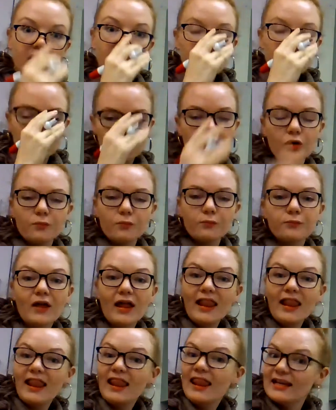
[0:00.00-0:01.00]
So
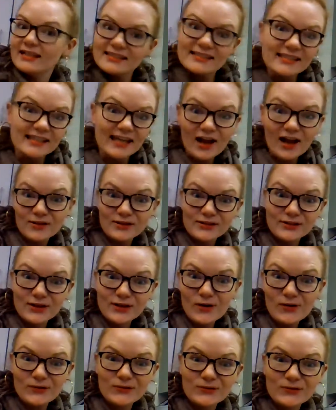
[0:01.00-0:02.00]
let's see how this
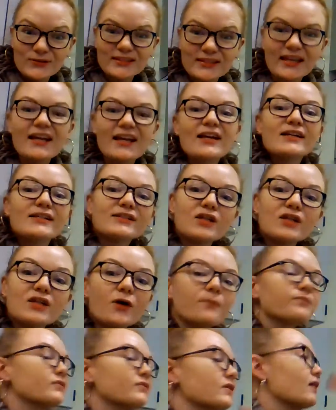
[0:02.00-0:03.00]
goes.
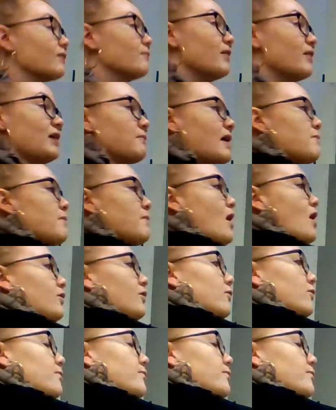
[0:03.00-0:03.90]
So in my model,